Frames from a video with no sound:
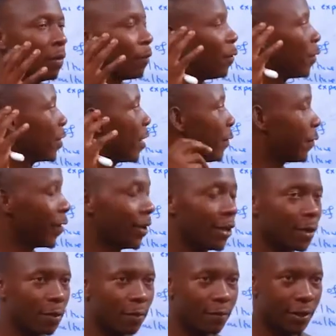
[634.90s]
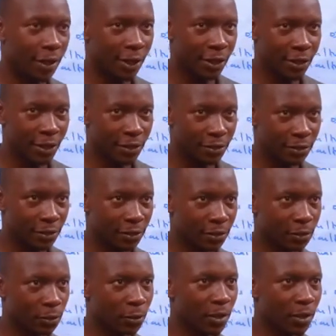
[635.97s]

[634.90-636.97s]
for the feeding of the industries,